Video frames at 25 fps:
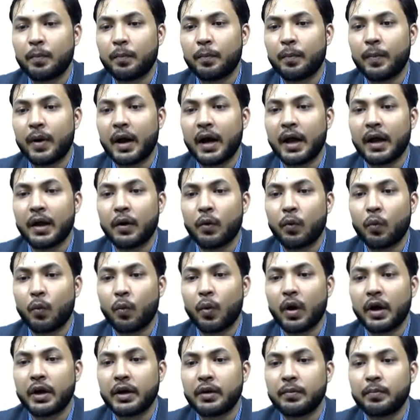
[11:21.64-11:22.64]
by
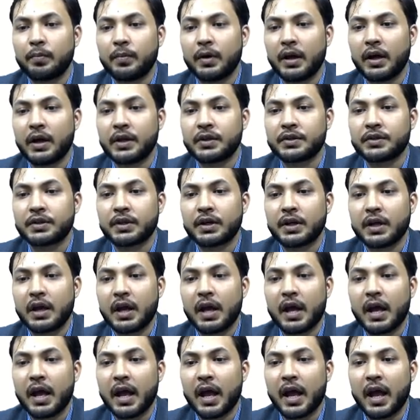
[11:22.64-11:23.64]
1 plus
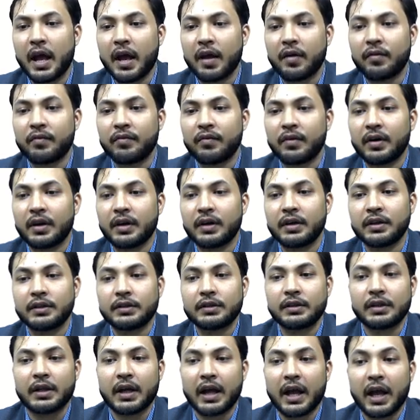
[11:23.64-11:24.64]
m1
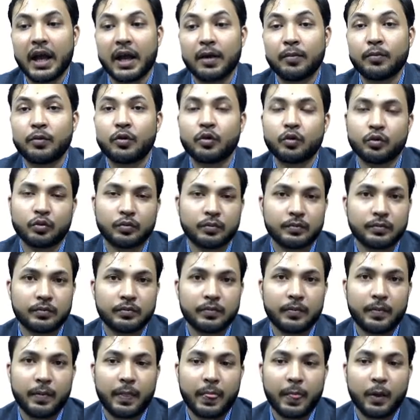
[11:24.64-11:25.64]
m2.
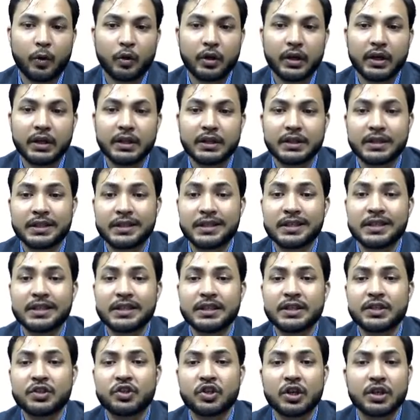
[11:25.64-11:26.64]
Okay, this
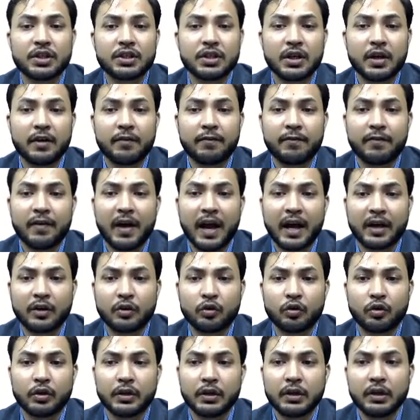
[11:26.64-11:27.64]
is just a fact
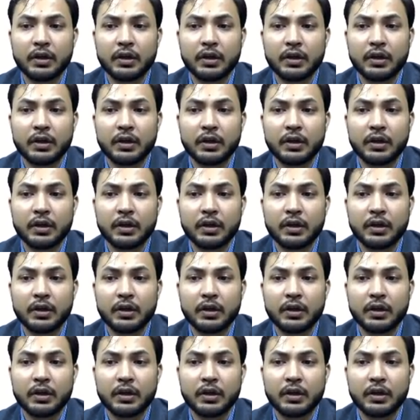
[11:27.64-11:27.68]
to